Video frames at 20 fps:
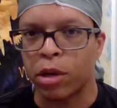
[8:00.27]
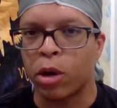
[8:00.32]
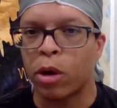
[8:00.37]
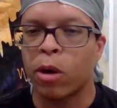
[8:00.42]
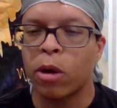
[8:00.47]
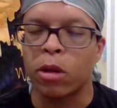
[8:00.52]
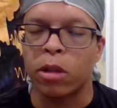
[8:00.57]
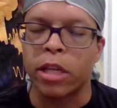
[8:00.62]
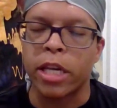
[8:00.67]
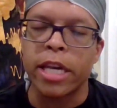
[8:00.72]

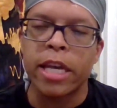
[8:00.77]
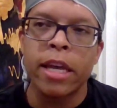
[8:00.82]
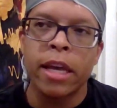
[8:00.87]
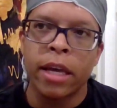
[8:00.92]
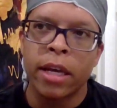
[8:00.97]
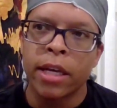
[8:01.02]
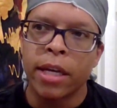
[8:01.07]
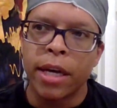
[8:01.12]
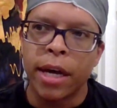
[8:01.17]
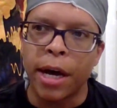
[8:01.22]
early,
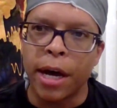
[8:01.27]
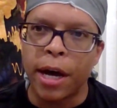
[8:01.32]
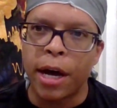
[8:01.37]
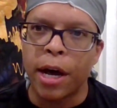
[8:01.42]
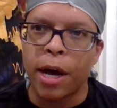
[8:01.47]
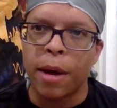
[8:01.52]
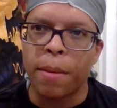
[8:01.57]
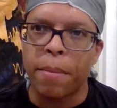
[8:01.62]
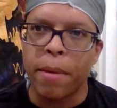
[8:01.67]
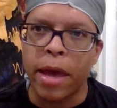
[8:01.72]

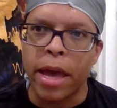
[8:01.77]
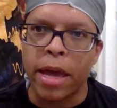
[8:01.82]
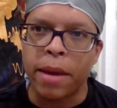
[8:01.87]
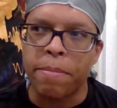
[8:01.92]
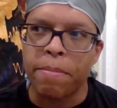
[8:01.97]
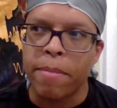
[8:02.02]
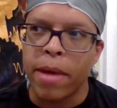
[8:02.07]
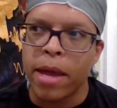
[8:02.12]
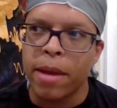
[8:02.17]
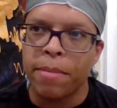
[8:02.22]

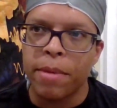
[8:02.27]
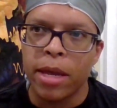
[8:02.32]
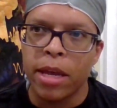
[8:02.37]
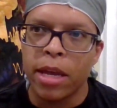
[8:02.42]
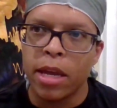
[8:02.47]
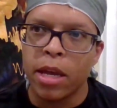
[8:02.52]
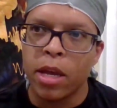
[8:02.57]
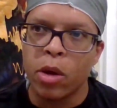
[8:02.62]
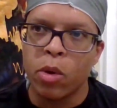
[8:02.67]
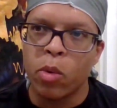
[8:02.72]
and
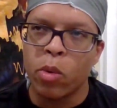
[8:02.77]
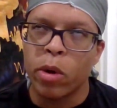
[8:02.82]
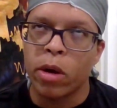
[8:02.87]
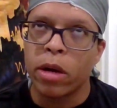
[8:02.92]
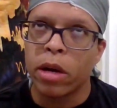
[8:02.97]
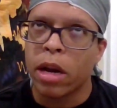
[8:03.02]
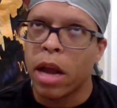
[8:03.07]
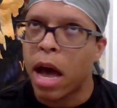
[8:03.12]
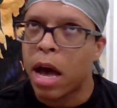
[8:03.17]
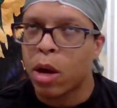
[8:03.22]
maybe we're
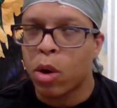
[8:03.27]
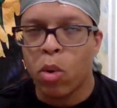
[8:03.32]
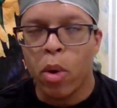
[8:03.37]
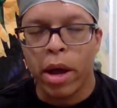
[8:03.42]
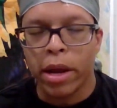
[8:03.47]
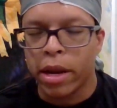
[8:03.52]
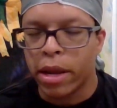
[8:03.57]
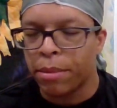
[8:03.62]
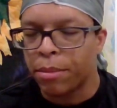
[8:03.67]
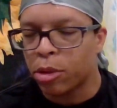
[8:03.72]
not
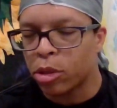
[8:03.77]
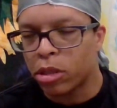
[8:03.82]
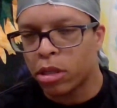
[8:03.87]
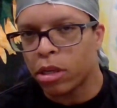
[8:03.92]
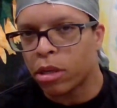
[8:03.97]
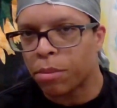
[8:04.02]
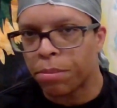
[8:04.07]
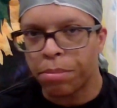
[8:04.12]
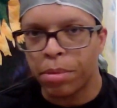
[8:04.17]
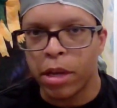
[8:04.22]
quite able to
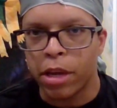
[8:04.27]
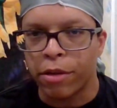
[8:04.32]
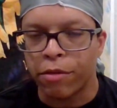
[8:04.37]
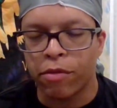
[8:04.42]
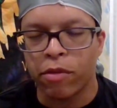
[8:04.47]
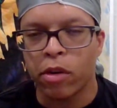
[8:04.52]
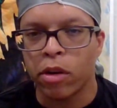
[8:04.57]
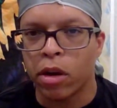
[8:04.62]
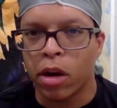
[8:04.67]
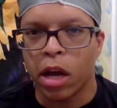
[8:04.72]
compete
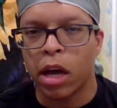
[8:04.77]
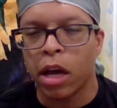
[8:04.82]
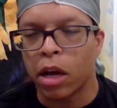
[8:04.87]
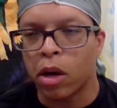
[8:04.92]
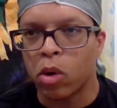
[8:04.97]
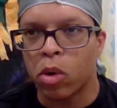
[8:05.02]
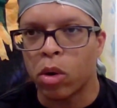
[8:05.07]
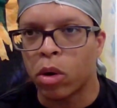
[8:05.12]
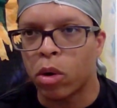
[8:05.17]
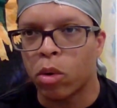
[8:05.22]
for,
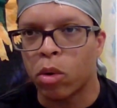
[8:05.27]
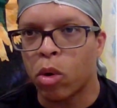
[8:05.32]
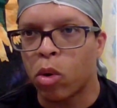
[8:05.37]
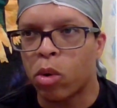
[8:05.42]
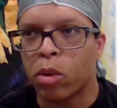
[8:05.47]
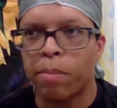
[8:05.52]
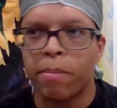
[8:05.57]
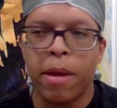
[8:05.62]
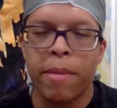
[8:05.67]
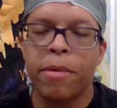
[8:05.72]

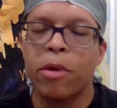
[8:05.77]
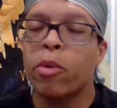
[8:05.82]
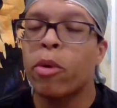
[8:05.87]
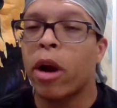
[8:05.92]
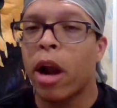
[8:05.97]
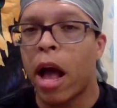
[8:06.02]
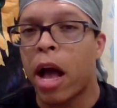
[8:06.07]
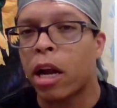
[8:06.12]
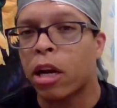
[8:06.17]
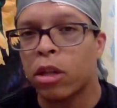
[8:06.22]
or maybe
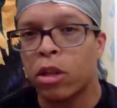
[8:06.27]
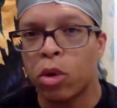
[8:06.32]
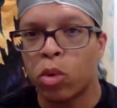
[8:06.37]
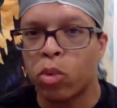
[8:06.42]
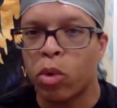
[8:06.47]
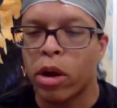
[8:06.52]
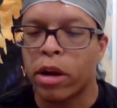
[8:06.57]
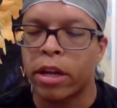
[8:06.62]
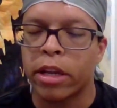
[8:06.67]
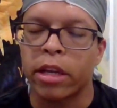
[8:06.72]
we're out of the
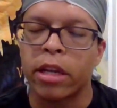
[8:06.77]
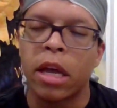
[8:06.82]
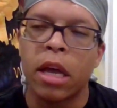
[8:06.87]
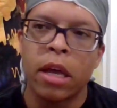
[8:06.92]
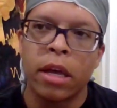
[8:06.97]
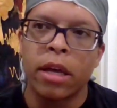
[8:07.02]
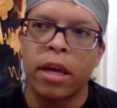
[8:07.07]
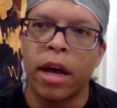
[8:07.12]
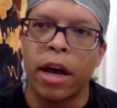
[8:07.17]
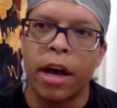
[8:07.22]
running
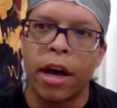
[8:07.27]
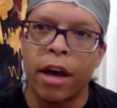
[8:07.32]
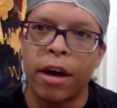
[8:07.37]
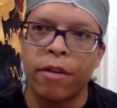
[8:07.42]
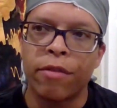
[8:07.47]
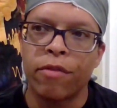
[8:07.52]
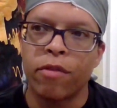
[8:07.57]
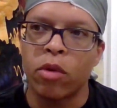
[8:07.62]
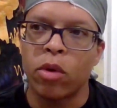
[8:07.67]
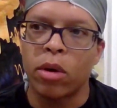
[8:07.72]

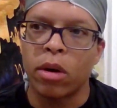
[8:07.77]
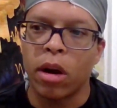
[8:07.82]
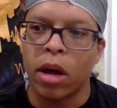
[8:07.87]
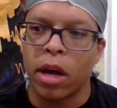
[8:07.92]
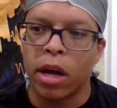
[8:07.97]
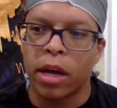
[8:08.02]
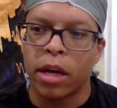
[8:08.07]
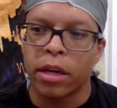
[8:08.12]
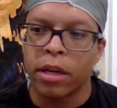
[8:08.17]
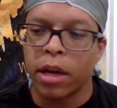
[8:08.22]
for
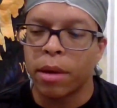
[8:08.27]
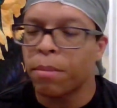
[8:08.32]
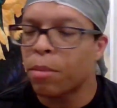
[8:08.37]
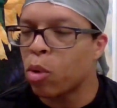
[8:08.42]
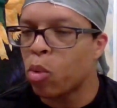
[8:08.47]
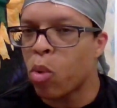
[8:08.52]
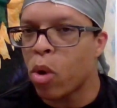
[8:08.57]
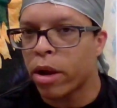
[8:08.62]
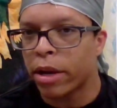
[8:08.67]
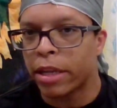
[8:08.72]
number
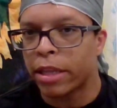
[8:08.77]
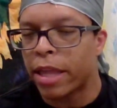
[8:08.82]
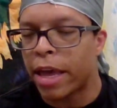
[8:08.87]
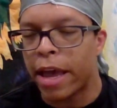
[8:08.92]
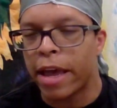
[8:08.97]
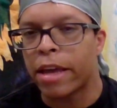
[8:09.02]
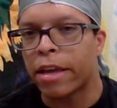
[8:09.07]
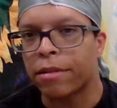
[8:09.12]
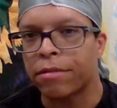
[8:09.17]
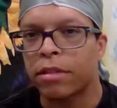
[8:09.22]
one in the
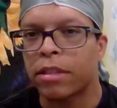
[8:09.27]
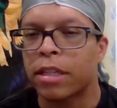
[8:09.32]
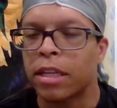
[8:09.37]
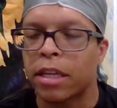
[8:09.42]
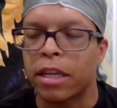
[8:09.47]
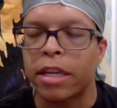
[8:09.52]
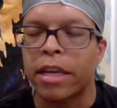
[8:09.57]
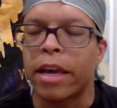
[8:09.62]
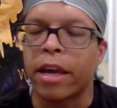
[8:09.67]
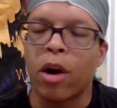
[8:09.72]

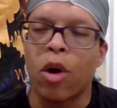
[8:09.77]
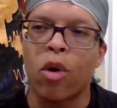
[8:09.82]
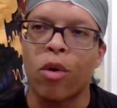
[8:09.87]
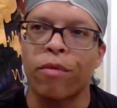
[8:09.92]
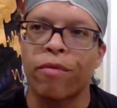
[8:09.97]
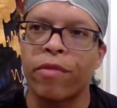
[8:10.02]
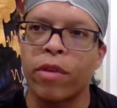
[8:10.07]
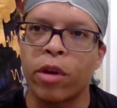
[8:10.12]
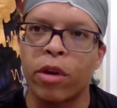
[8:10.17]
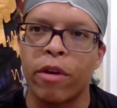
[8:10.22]
AFC to get
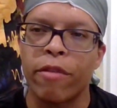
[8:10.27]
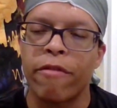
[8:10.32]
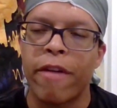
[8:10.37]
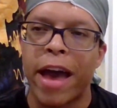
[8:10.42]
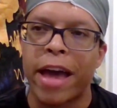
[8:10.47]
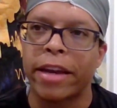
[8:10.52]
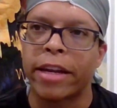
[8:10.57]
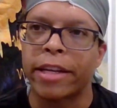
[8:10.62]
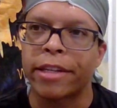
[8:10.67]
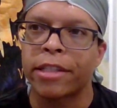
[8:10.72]
home field
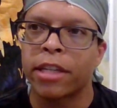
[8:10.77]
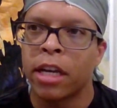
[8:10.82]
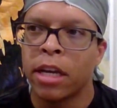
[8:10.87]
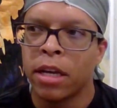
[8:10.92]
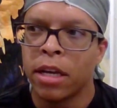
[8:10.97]
advantage.